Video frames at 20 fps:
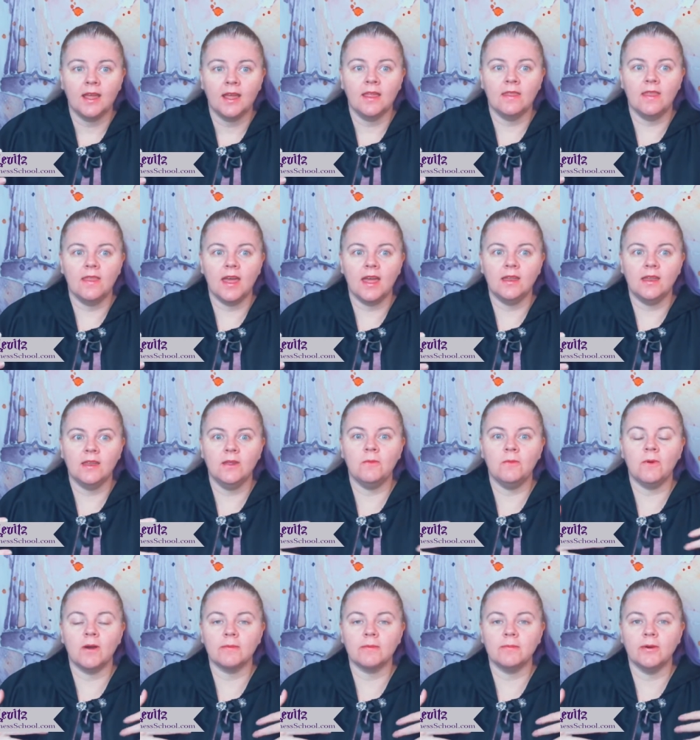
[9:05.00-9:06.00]
that you
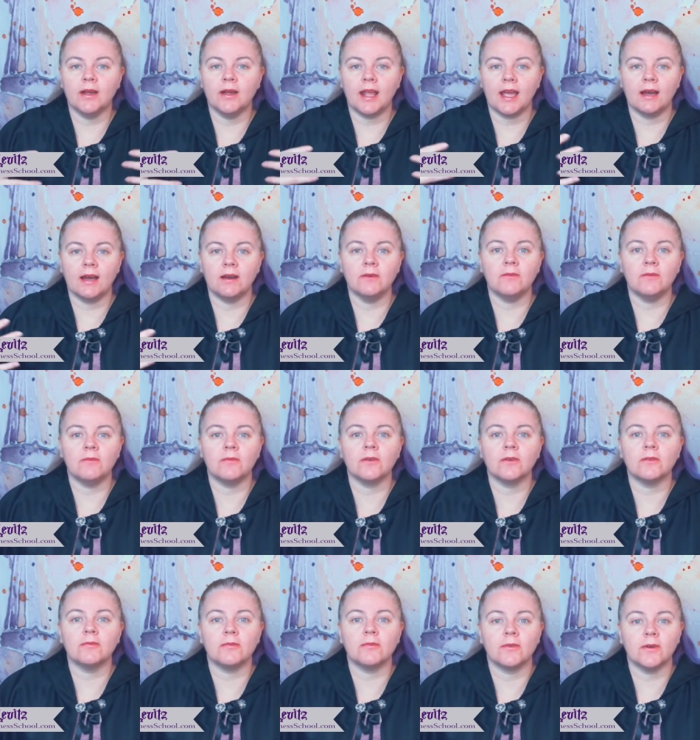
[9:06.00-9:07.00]
want to put out for
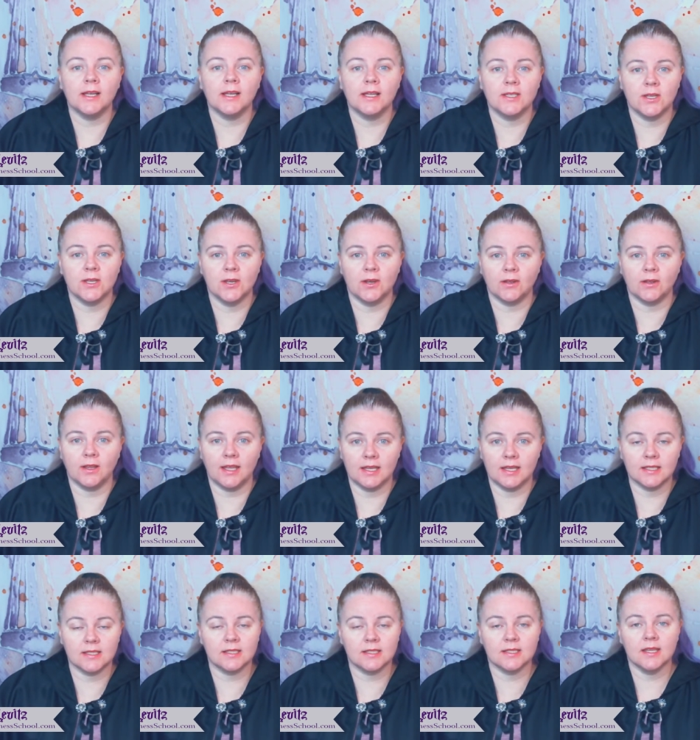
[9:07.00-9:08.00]
free to your
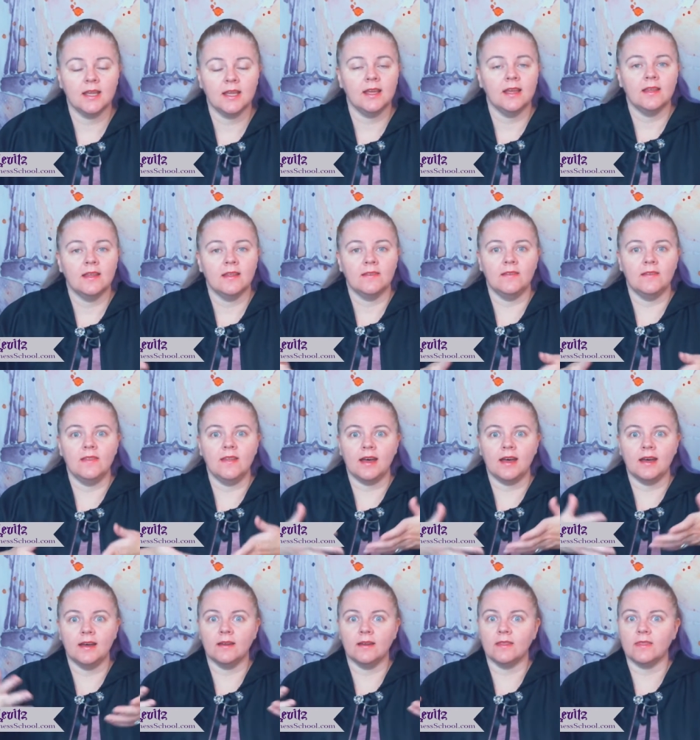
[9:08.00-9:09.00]
list.
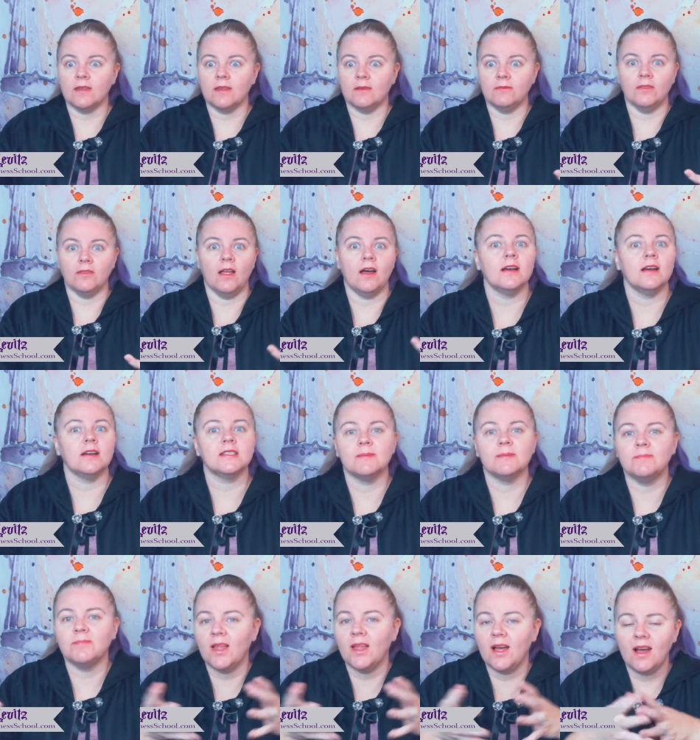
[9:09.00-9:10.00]
The vlogs
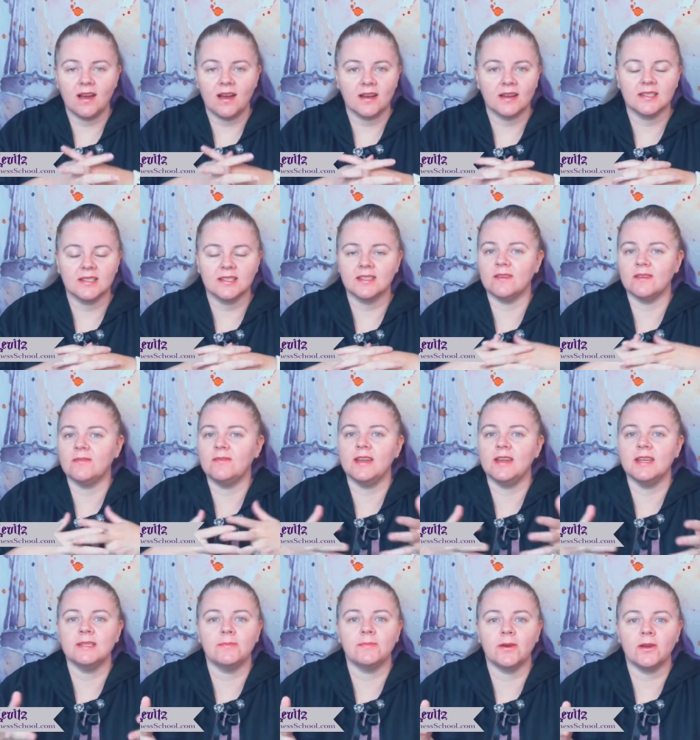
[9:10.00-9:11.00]
and blogs, the
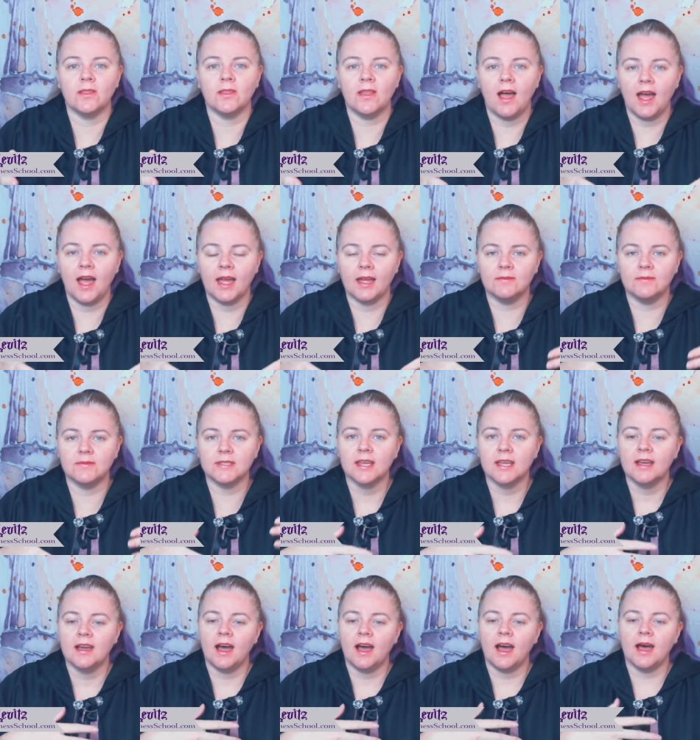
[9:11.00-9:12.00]
Facebook Lives,
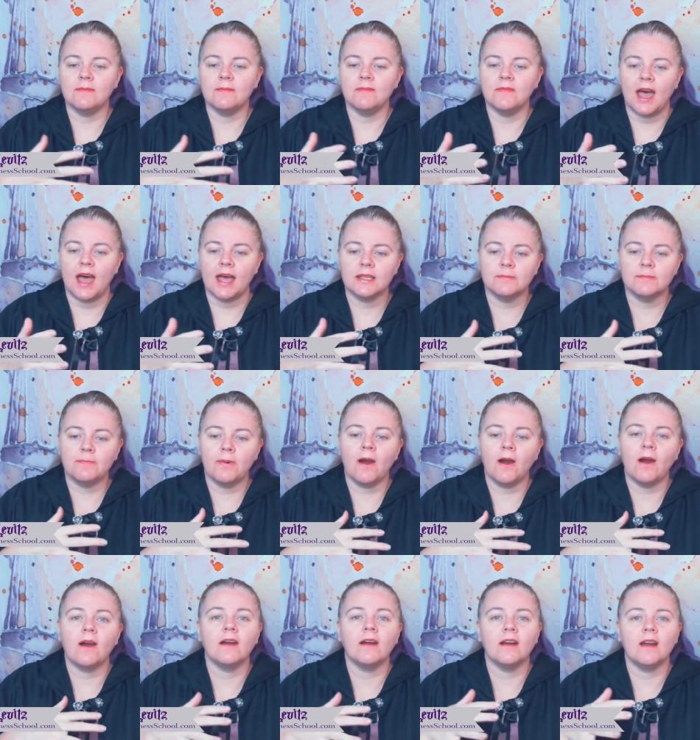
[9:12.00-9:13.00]
that's
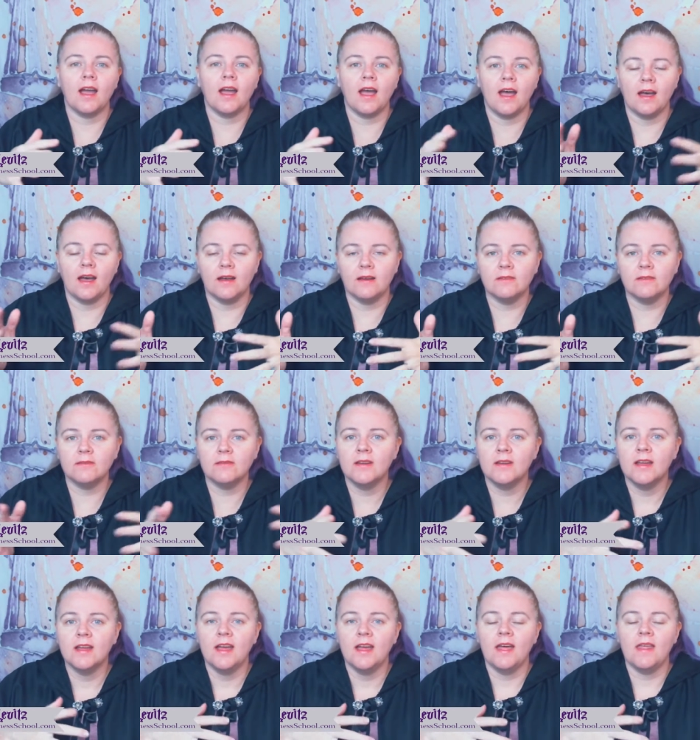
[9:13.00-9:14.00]
part of
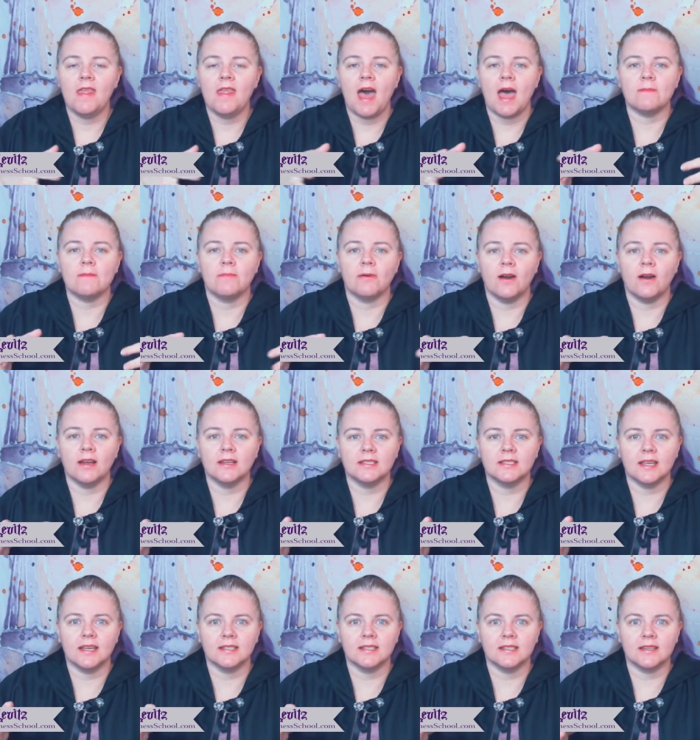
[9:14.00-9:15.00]
that
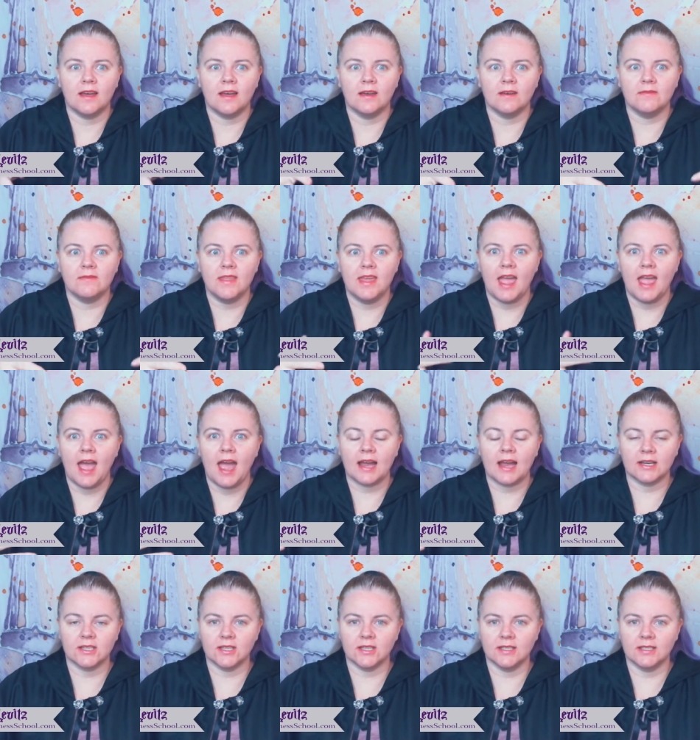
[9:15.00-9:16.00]
process of the
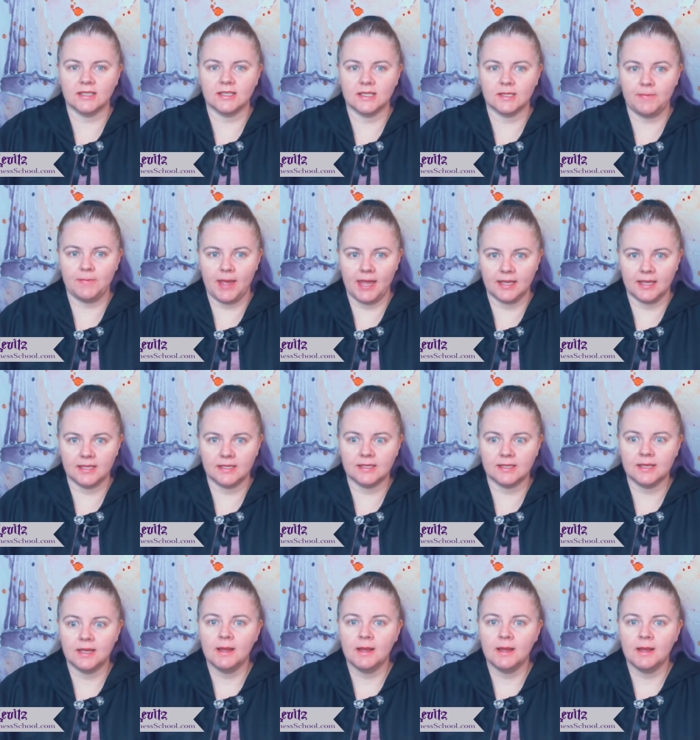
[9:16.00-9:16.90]
action space,